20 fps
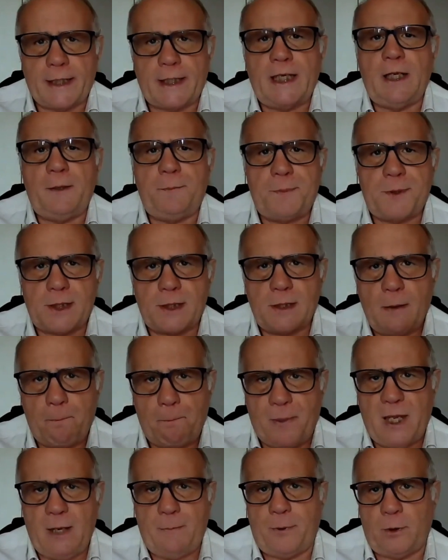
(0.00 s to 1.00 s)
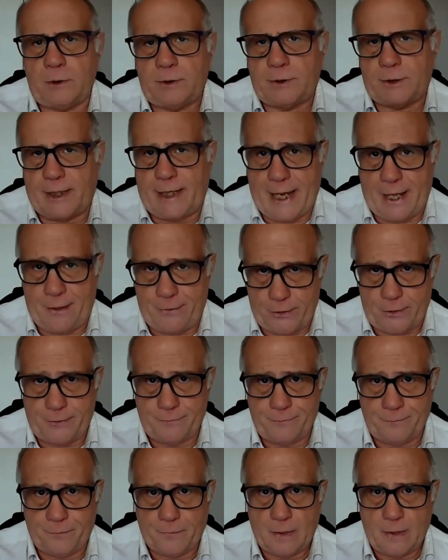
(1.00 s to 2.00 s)
that keeps people
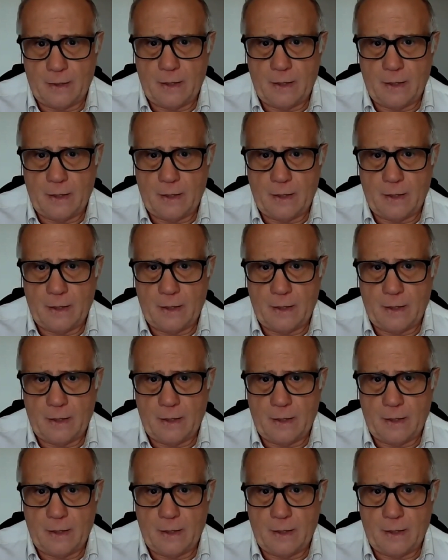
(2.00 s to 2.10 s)
together.